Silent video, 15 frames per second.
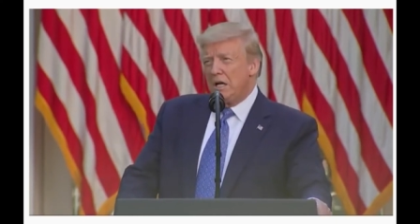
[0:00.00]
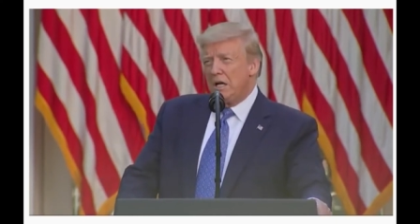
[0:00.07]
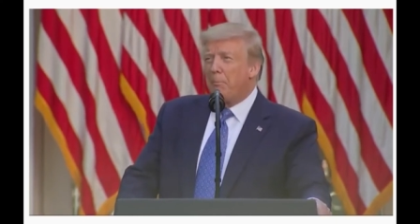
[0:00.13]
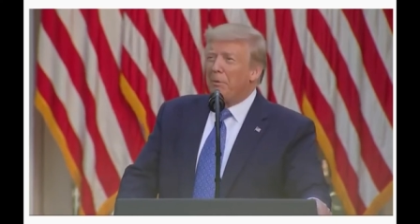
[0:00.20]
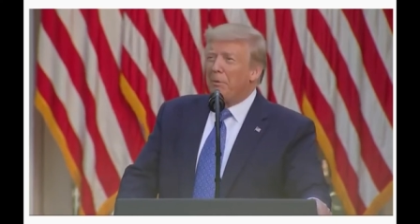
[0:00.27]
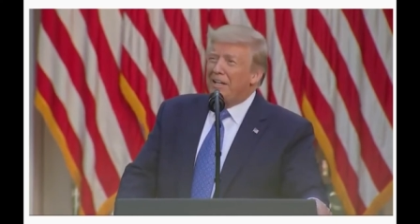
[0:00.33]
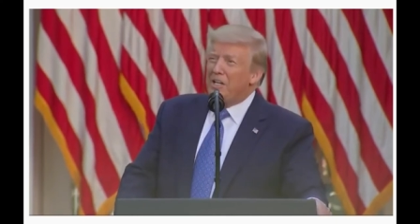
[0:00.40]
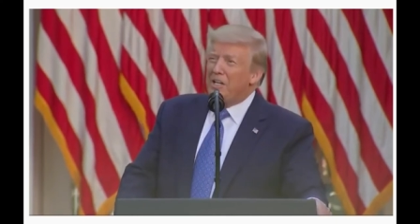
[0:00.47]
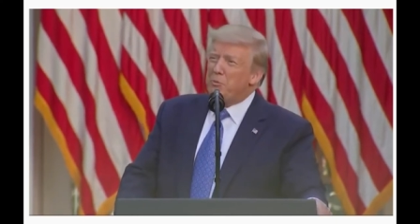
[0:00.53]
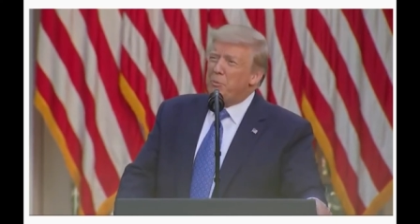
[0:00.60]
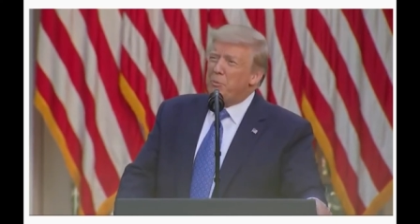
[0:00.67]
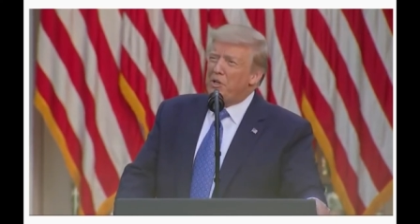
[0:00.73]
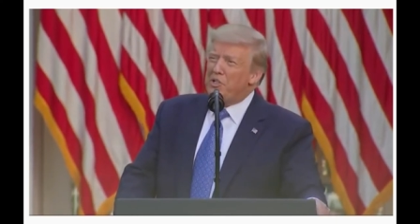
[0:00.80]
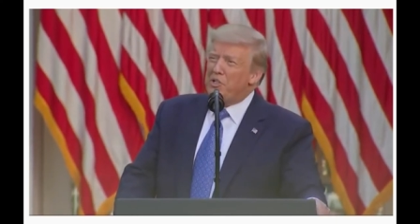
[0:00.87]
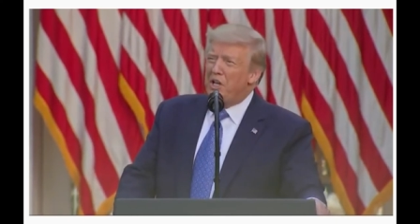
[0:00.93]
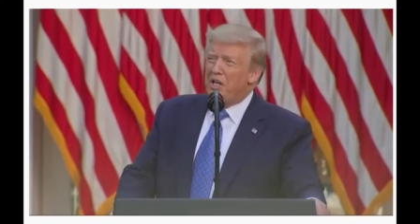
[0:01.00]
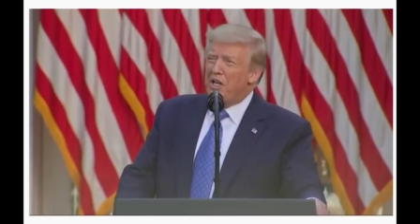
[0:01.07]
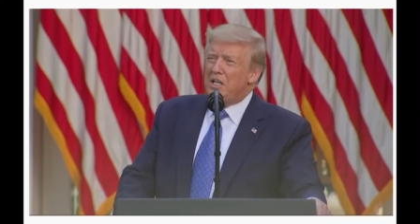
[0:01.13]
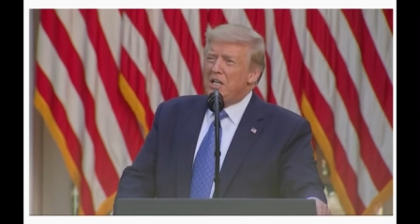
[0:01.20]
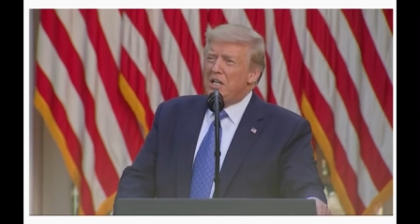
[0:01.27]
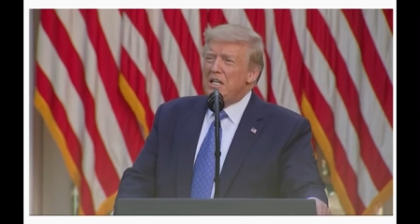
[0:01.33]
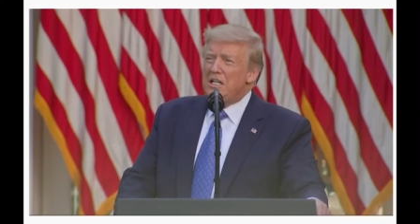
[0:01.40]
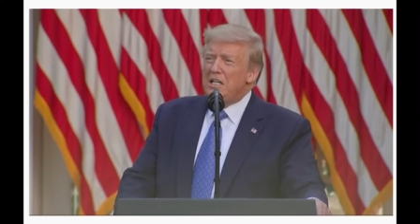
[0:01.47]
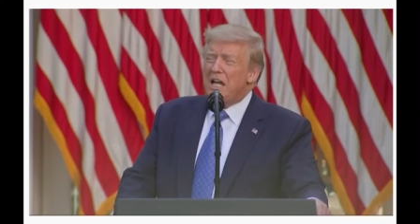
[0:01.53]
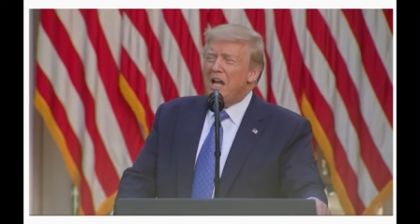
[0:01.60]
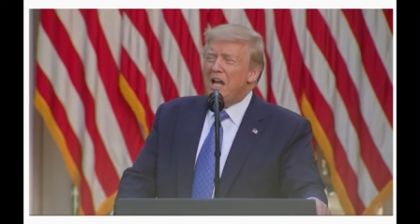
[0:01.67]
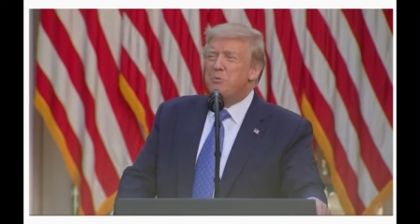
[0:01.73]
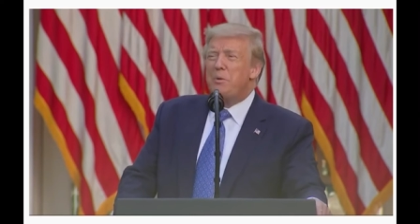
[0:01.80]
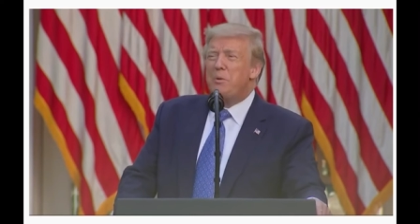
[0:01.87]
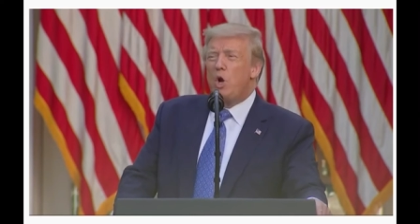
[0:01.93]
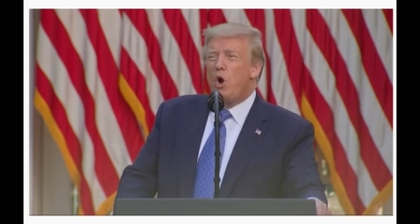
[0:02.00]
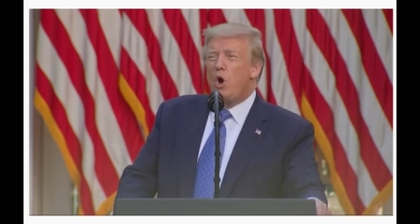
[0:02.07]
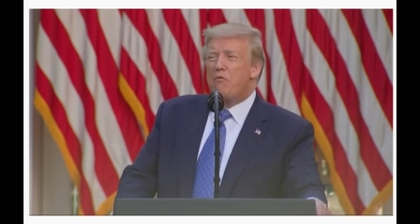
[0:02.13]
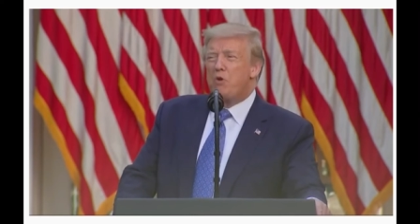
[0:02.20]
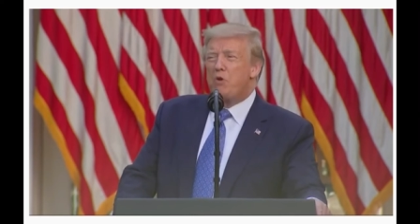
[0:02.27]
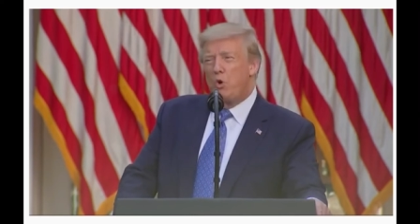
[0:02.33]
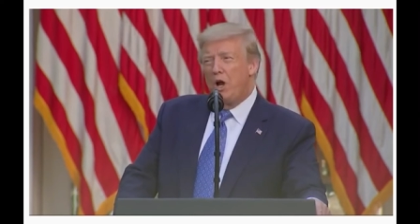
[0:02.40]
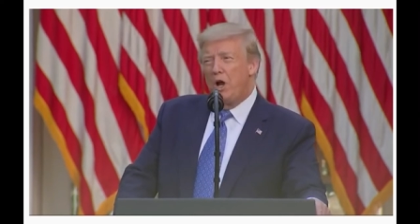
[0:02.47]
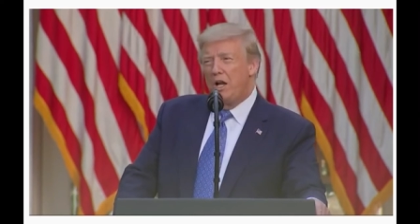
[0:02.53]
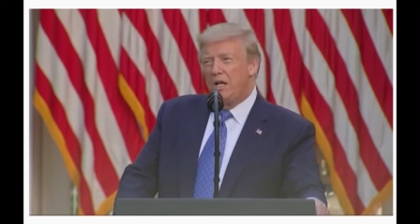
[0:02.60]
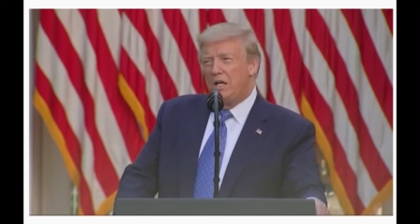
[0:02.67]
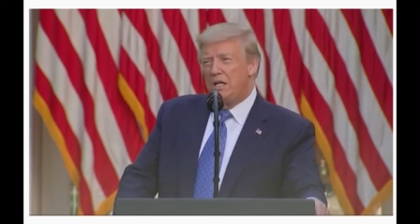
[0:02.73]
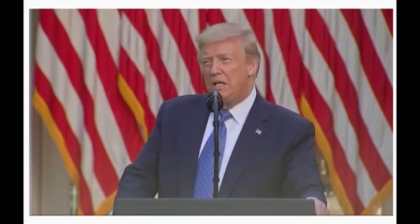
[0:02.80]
A police precinct has been overrun